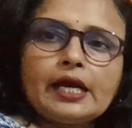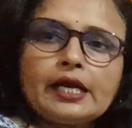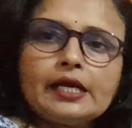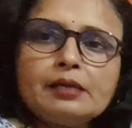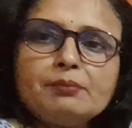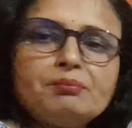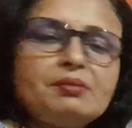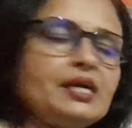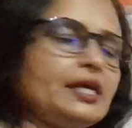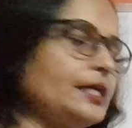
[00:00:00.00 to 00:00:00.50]

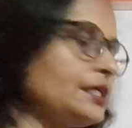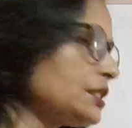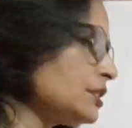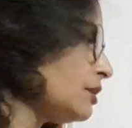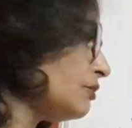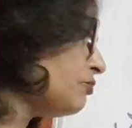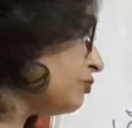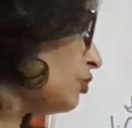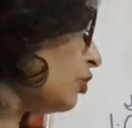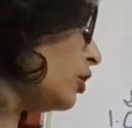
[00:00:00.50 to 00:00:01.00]
and makes
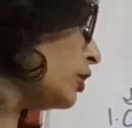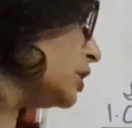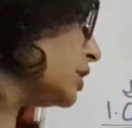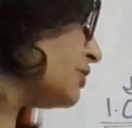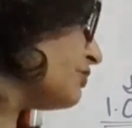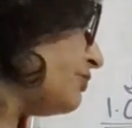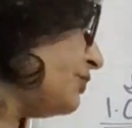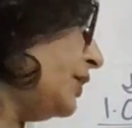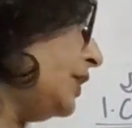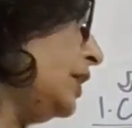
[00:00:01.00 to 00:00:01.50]
a
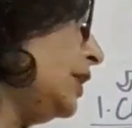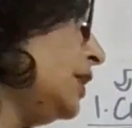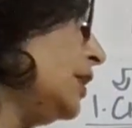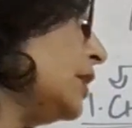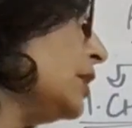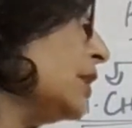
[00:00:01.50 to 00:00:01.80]
false fate,